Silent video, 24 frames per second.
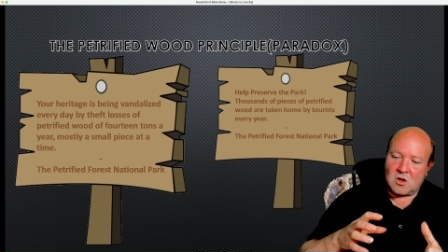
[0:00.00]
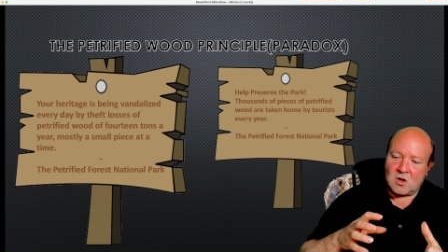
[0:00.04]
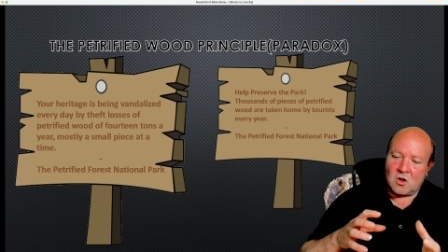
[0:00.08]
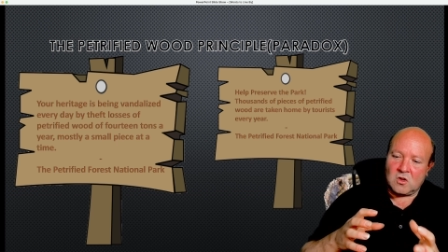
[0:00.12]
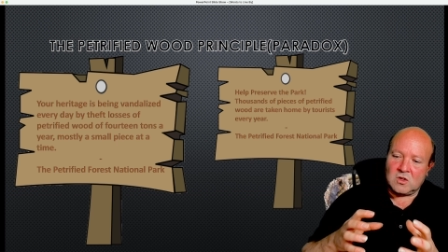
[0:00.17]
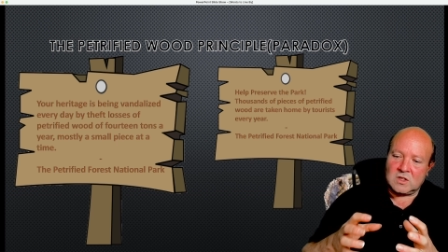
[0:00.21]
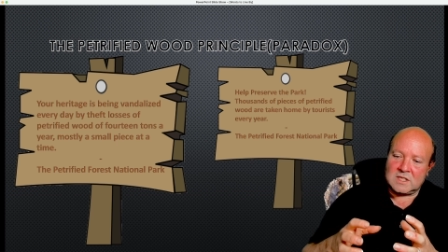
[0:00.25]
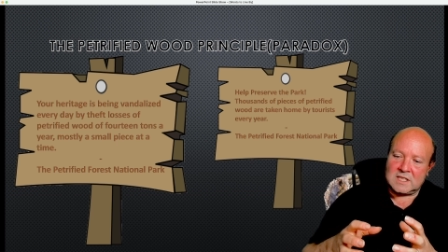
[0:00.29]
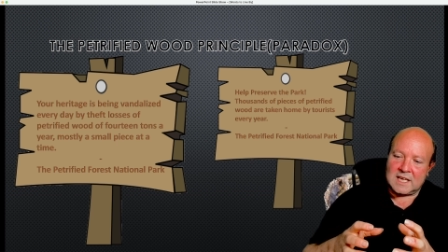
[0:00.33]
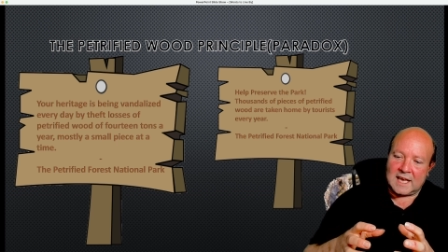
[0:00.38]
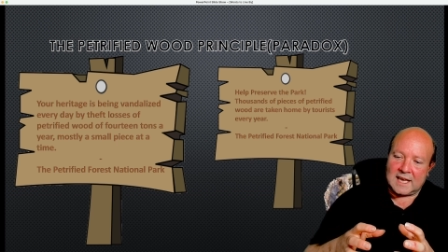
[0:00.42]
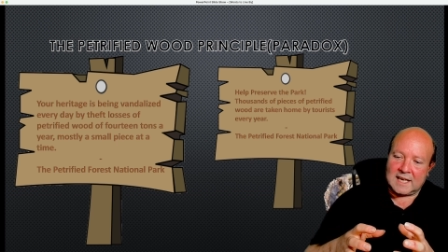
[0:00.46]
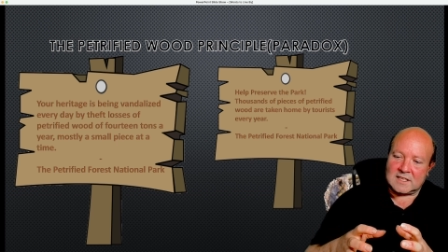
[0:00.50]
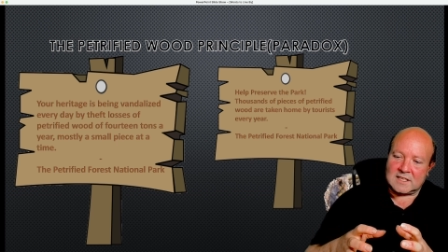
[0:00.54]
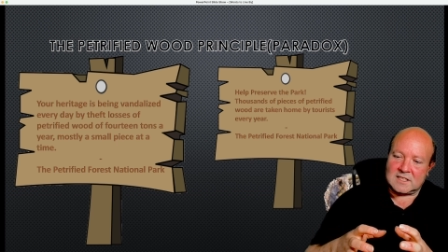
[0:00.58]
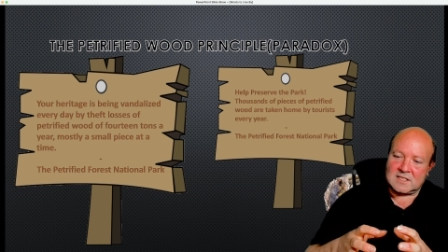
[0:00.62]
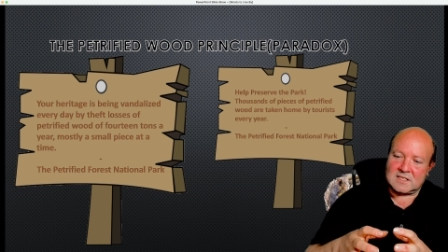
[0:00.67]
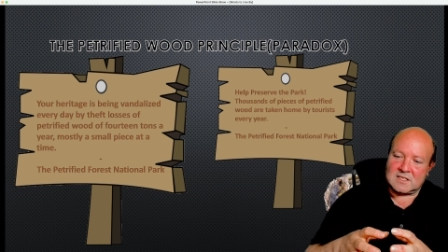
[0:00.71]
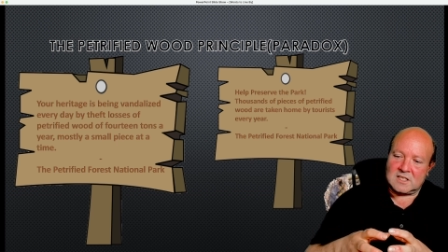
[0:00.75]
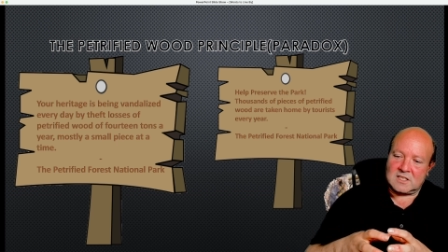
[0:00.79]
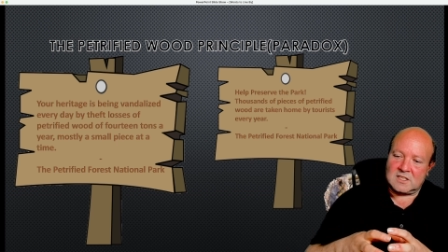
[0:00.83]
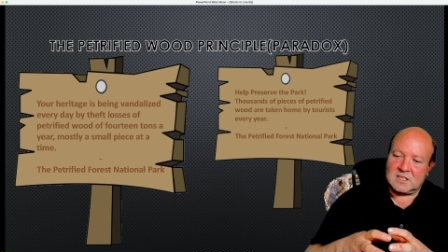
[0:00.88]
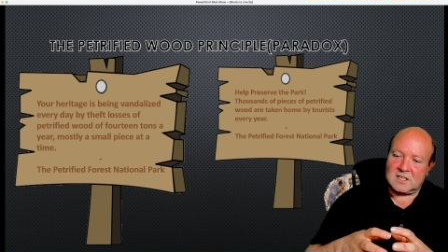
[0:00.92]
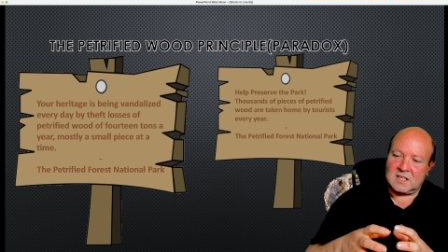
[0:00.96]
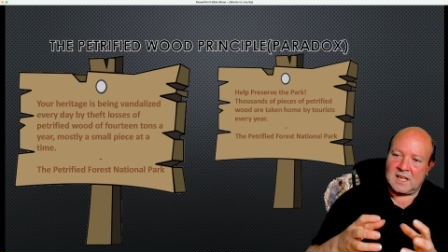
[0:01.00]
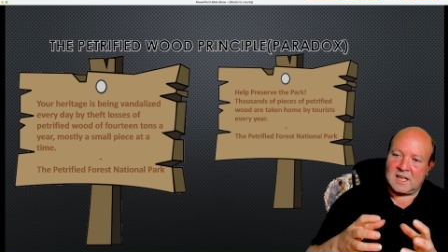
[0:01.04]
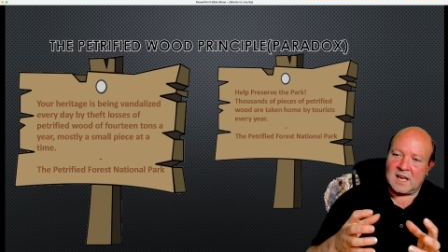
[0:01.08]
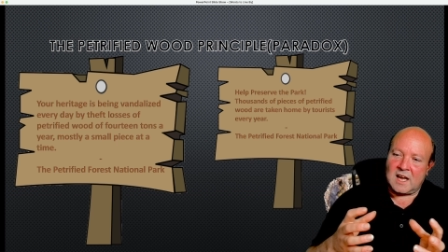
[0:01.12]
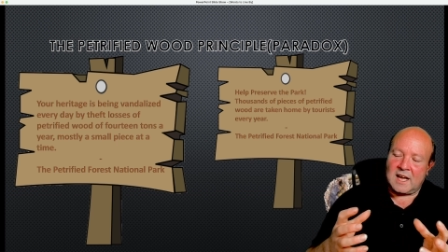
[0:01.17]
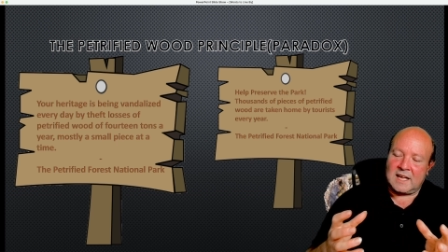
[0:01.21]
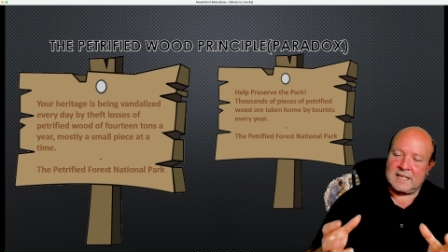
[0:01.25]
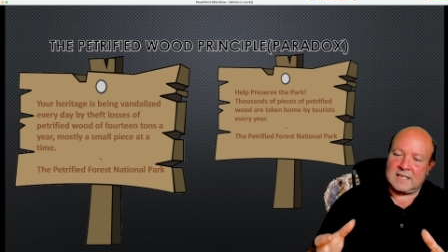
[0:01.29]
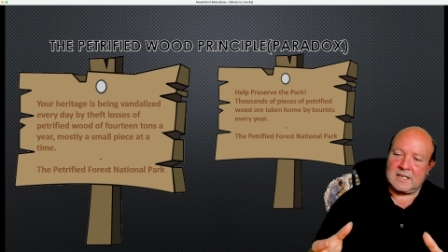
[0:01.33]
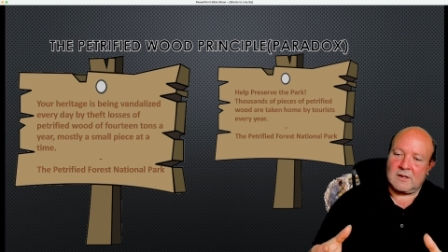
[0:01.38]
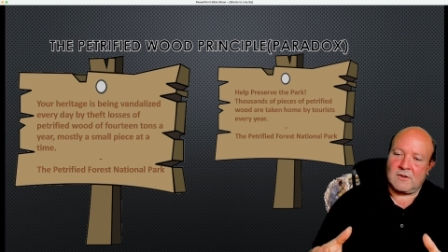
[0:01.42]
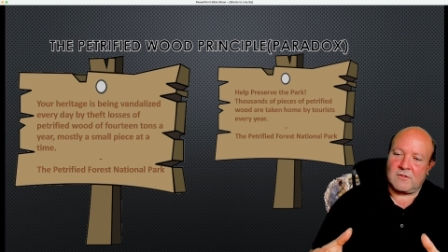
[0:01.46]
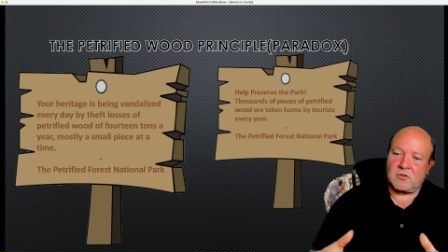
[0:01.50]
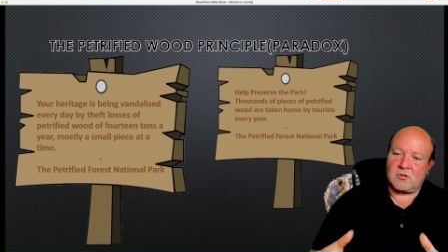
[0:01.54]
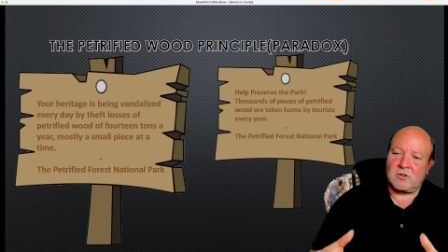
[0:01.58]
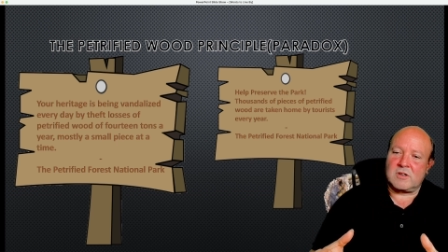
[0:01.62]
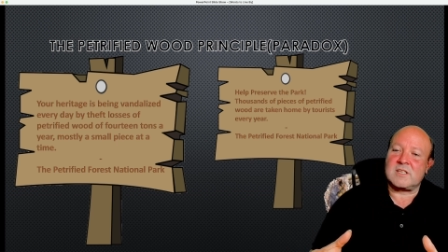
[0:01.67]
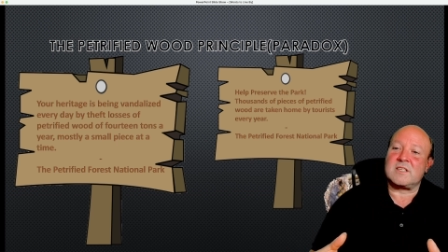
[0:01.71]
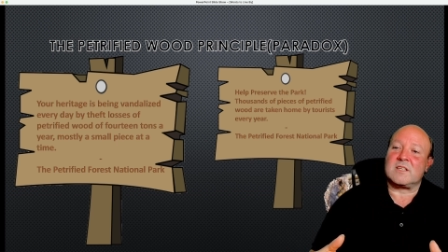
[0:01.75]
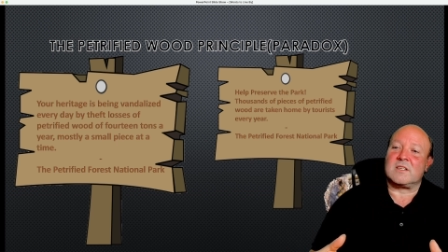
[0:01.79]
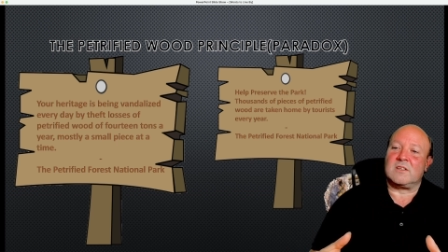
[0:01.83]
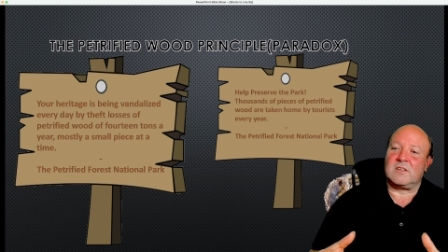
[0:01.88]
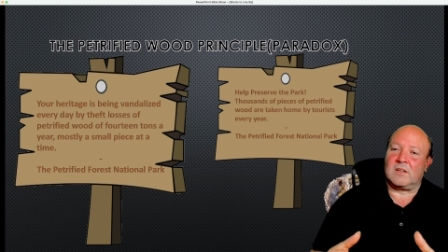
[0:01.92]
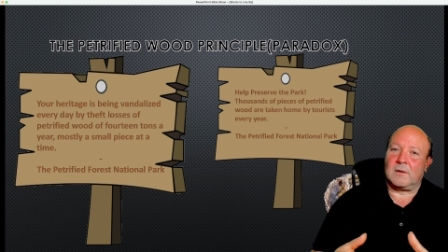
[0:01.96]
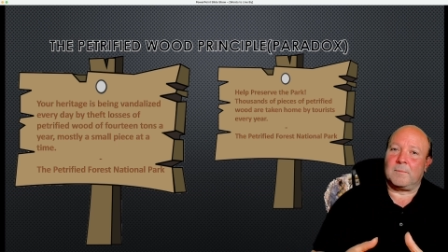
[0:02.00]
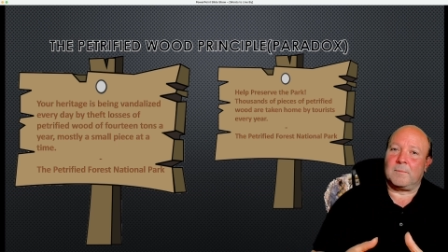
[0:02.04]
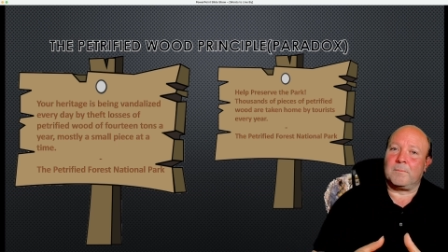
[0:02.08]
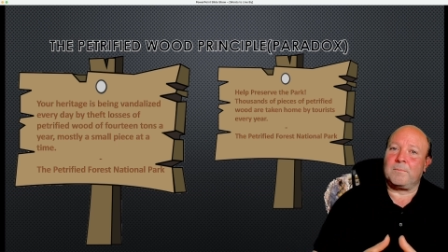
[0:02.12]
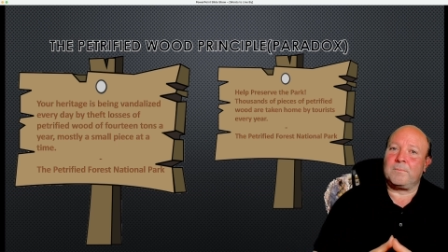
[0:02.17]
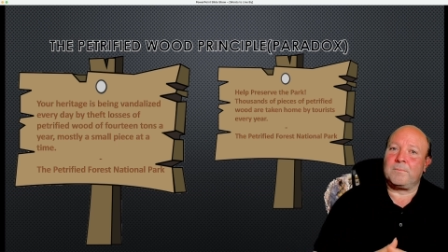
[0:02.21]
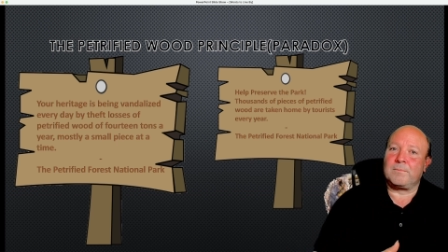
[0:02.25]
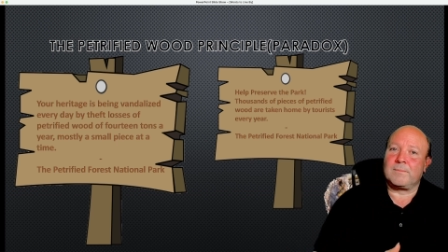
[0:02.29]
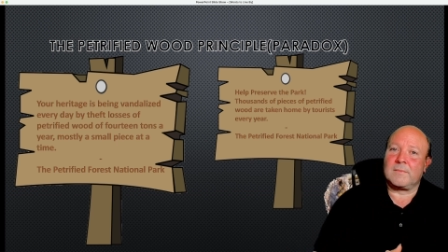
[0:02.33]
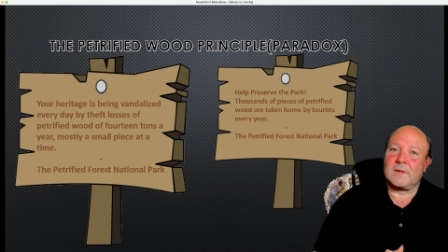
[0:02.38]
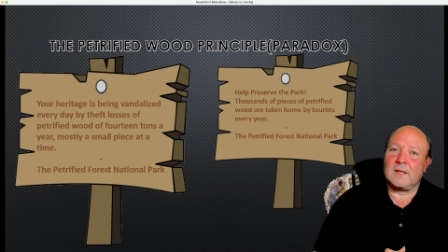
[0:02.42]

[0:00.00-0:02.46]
context to the idea of Christendom.